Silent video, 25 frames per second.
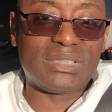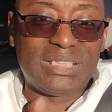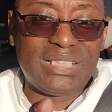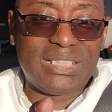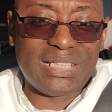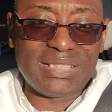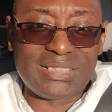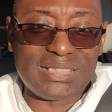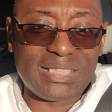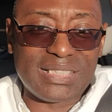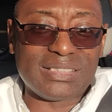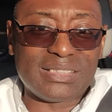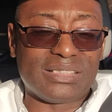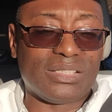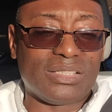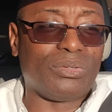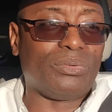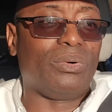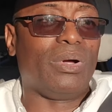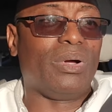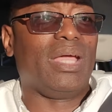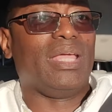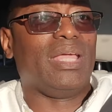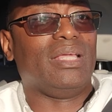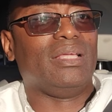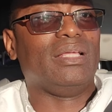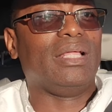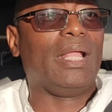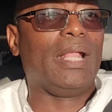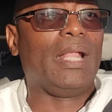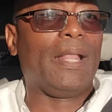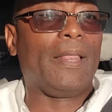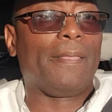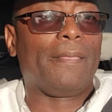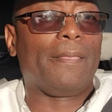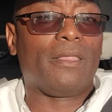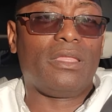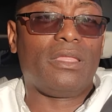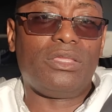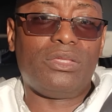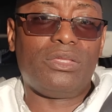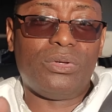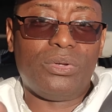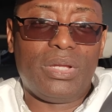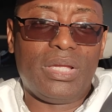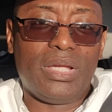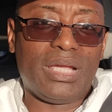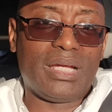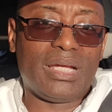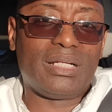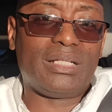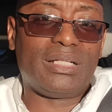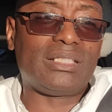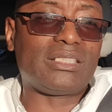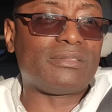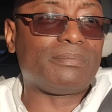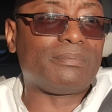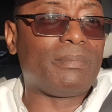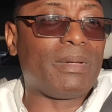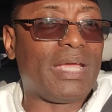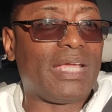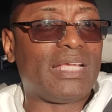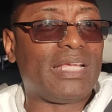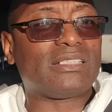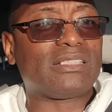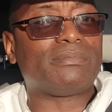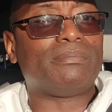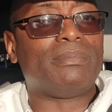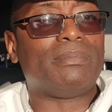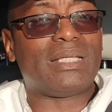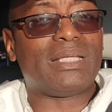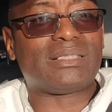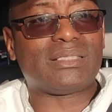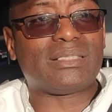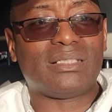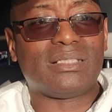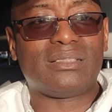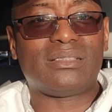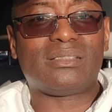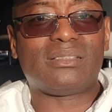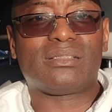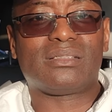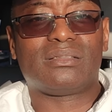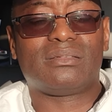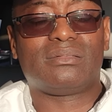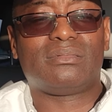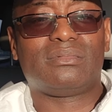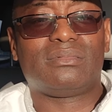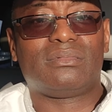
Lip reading: this is the way. You hear this man's message.